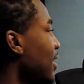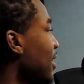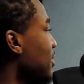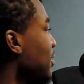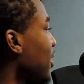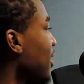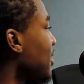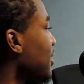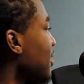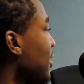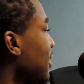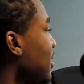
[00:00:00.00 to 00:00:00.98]
That's
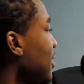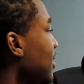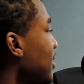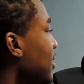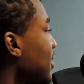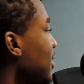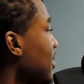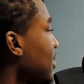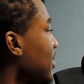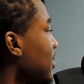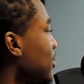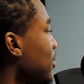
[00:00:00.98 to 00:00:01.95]
crazy.
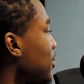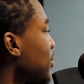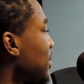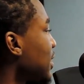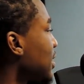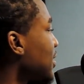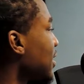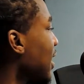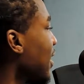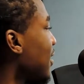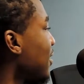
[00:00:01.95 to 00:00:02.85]
As soon as we touched down.